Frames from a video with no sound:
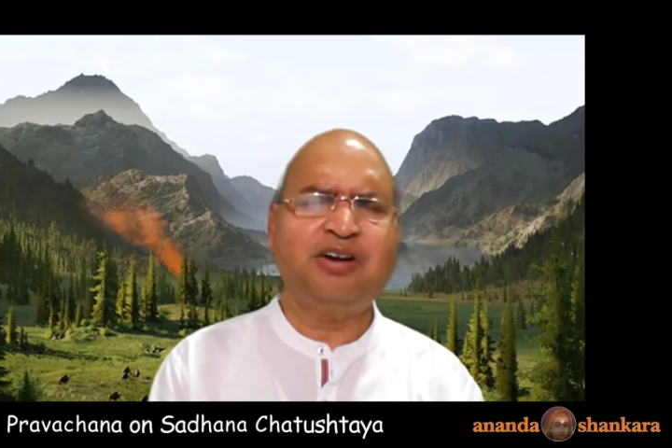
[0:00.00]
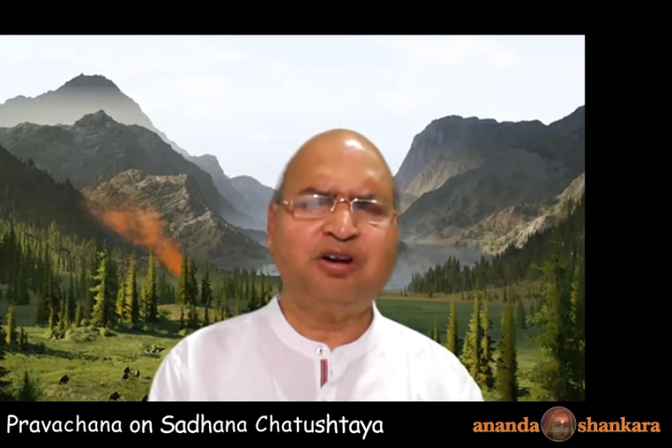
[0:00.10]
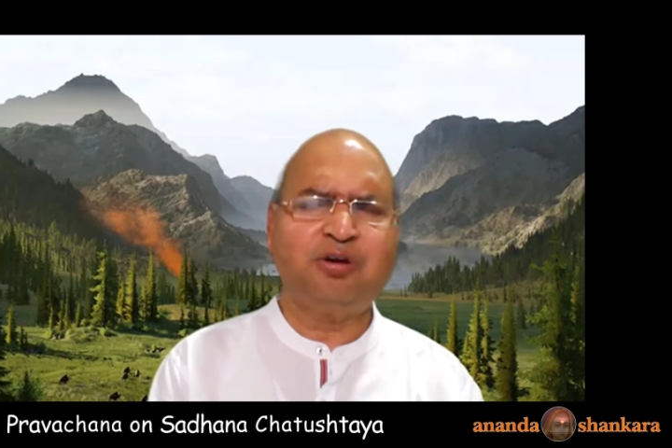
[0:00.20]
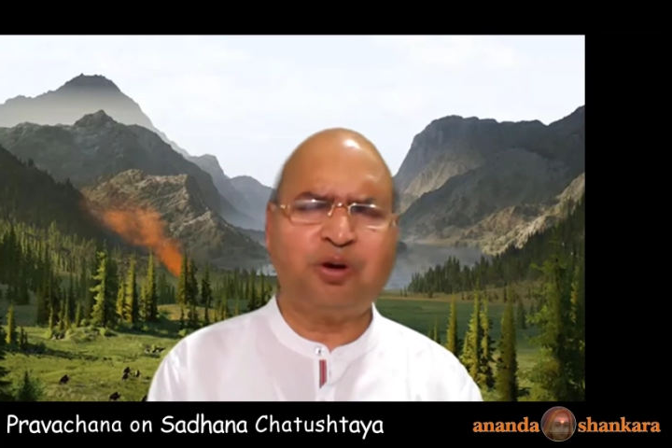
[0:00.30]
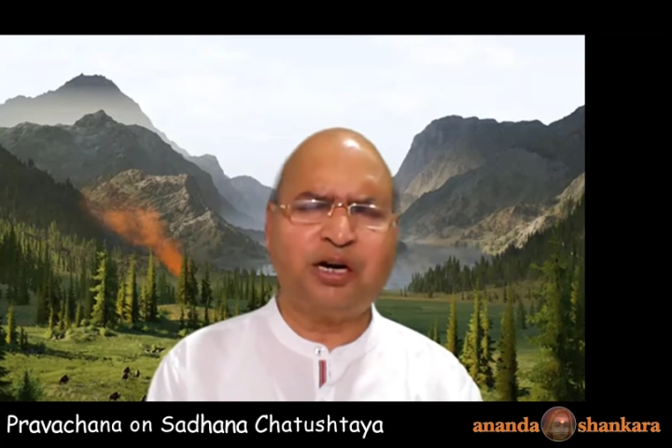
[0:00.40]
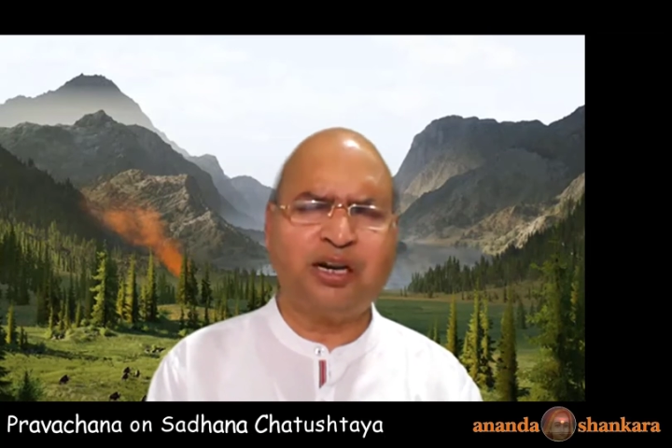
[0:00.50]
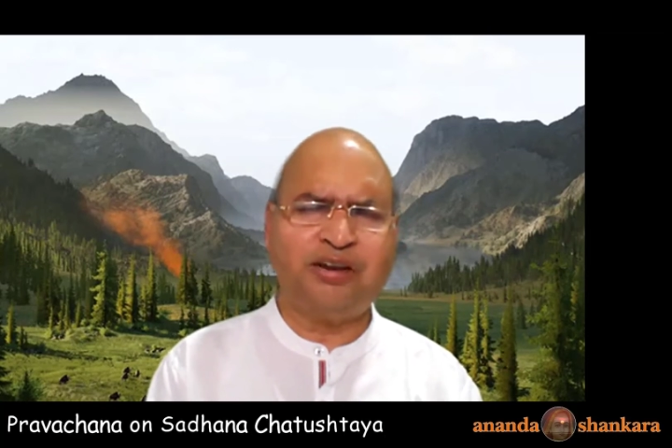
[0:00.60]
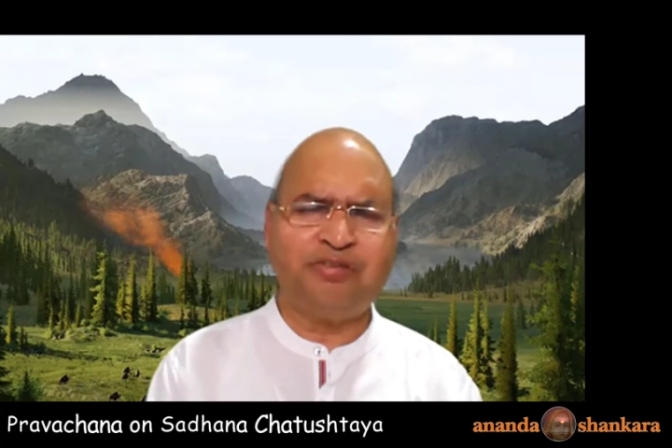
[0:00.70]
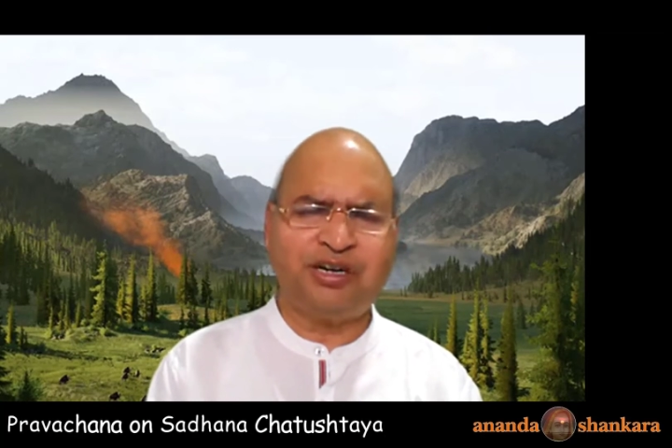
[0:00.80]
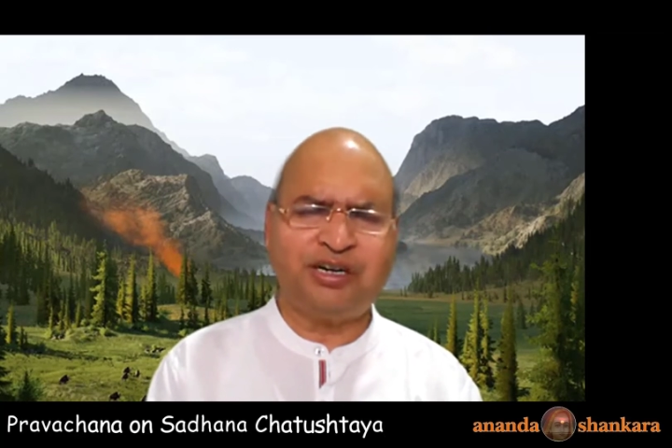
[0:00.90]
and your
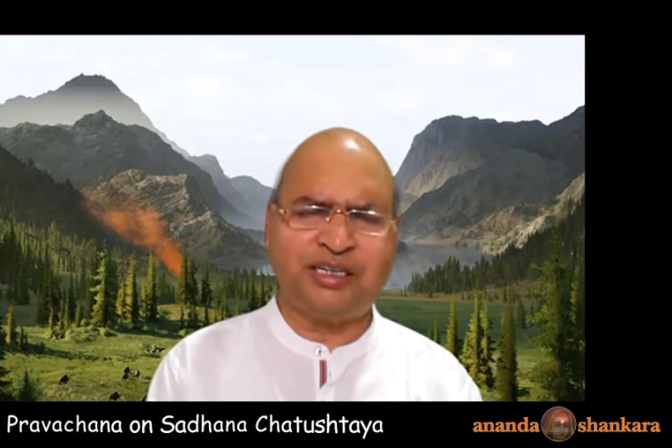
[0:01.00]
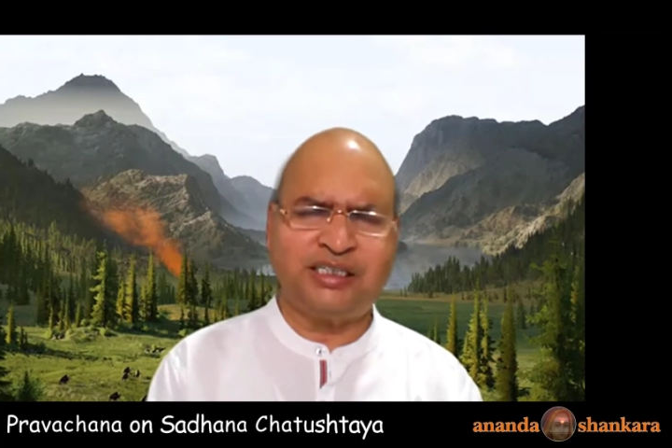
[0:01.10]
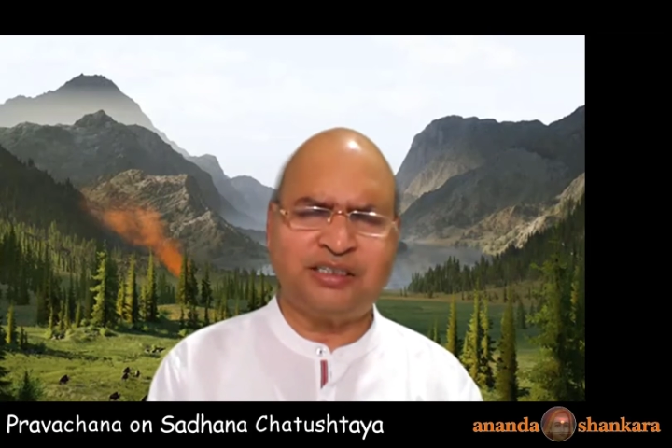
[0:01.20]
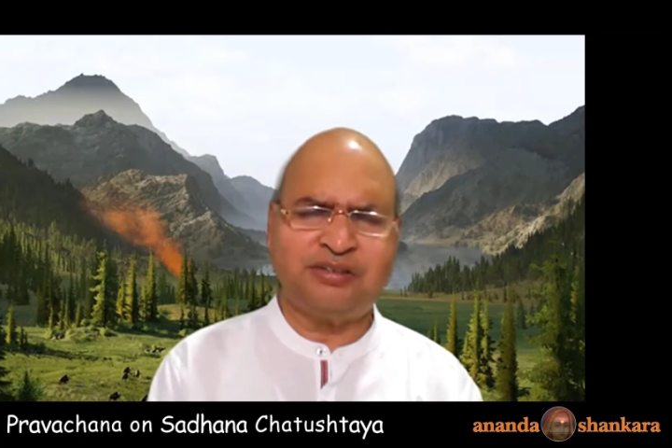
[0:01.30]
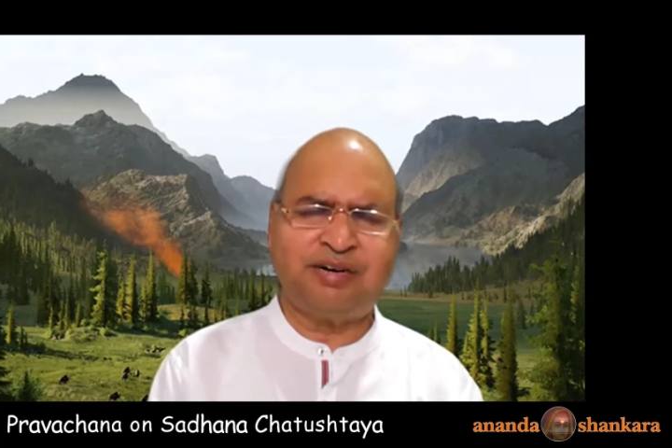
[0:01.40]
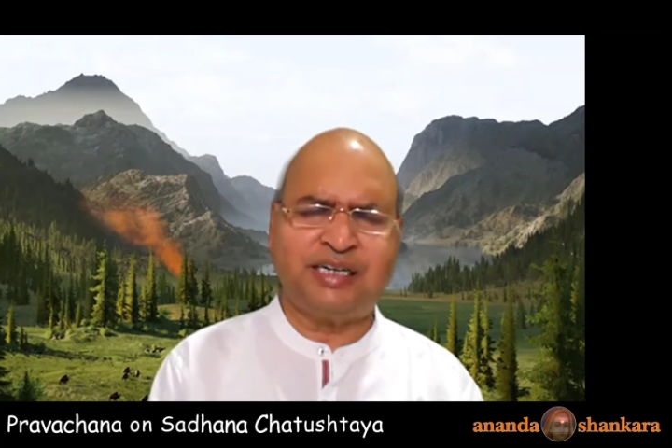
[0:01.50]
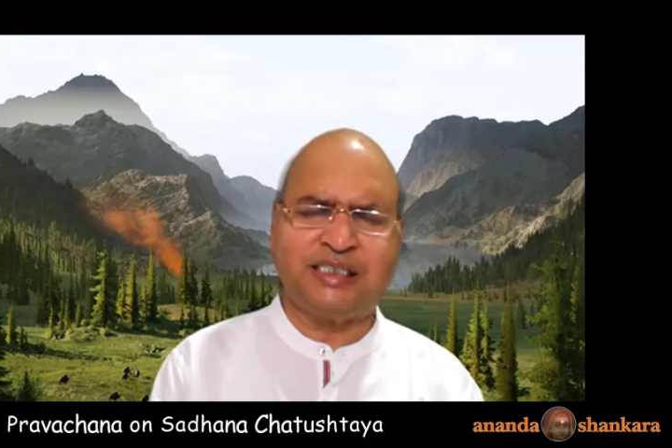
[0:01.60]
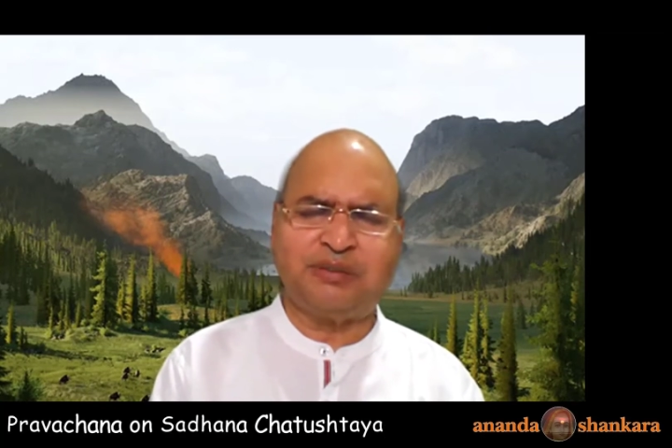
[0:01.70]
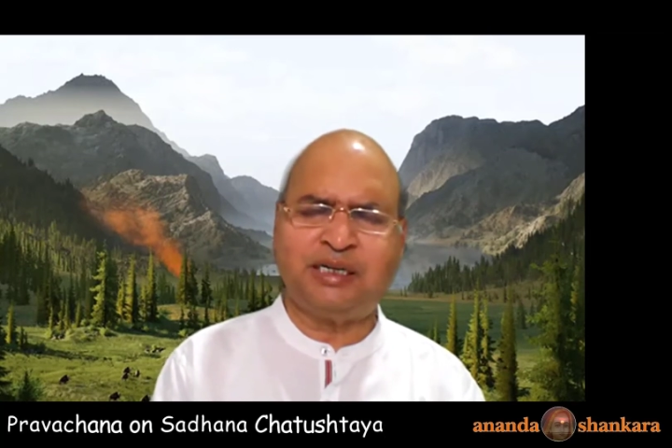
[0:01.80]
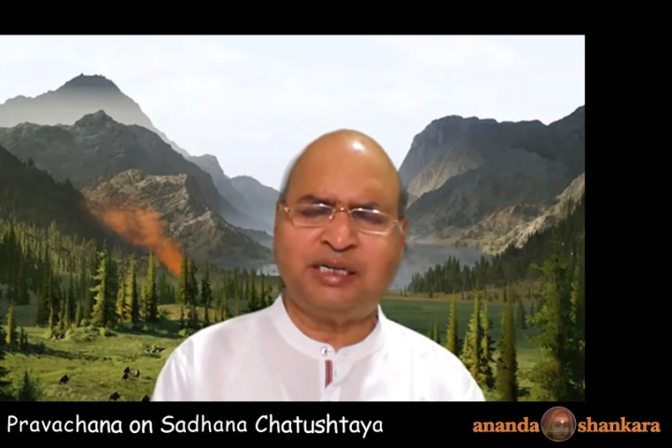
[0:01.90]
body fitness,
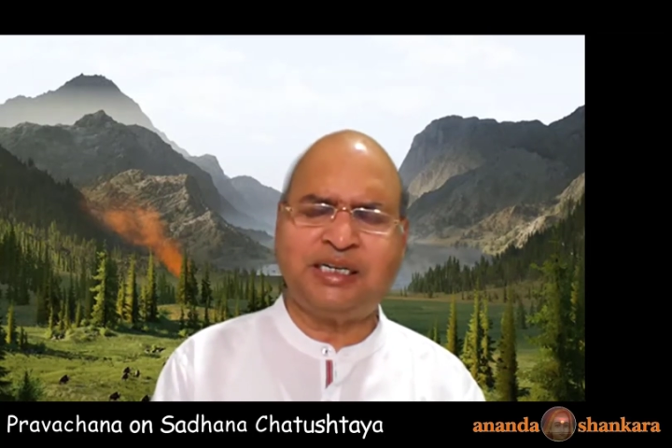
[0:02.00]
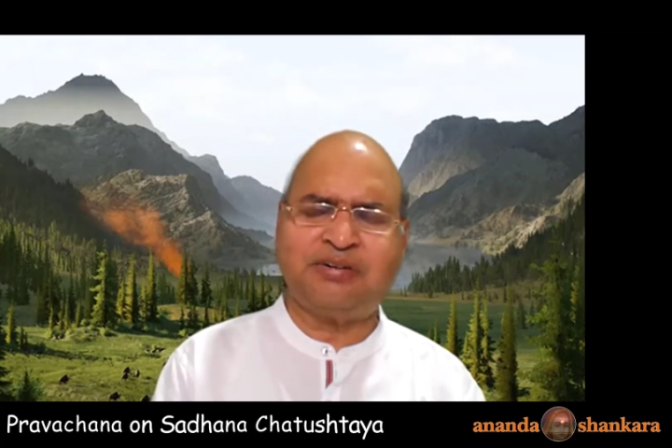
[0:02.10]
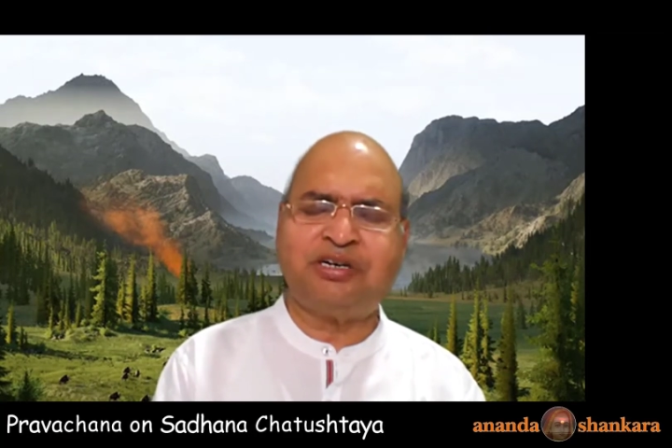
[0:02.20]
flexibility,